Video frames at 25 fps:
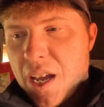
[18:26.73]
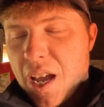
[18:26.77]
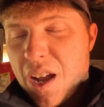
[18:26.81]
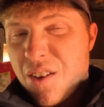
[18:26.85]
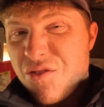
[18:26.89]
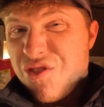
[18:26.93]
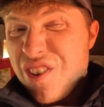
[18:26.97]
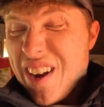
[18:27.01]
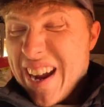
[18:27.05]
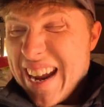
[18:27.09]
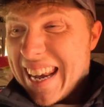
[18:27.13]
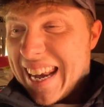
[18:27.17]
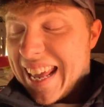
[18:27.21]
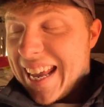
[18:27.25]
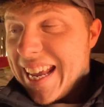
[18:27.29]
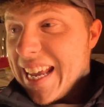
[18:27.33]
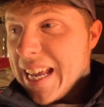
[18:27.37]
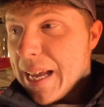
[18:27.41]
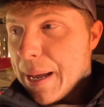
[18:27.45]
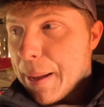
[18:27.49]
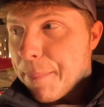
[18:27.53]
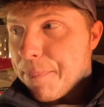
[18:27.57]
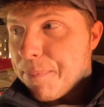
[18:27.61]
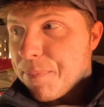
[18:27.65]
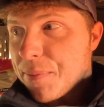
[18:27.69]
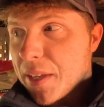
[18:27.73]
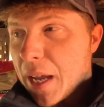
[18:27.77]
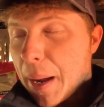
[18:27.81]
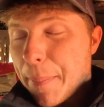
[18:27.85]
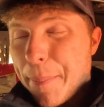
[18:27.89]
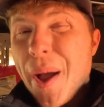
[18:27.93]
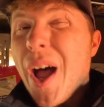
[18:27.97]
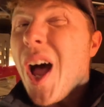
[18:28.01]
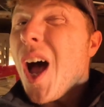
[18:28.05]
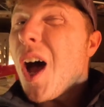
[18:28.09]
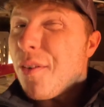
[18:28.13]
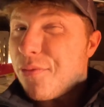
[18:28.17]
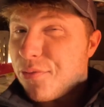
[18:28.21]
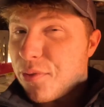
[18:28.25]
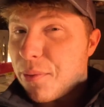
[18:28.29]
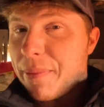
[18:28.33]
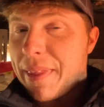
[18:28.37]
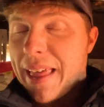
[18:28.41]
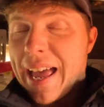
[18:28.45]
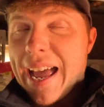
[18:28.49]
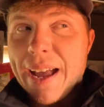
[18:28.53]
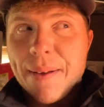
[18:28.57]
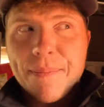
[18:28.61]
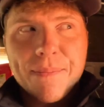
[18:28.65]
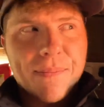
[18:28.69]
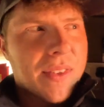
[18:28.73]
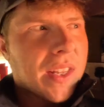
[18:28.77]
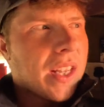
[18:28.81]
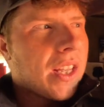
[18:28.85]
Really, apart from that,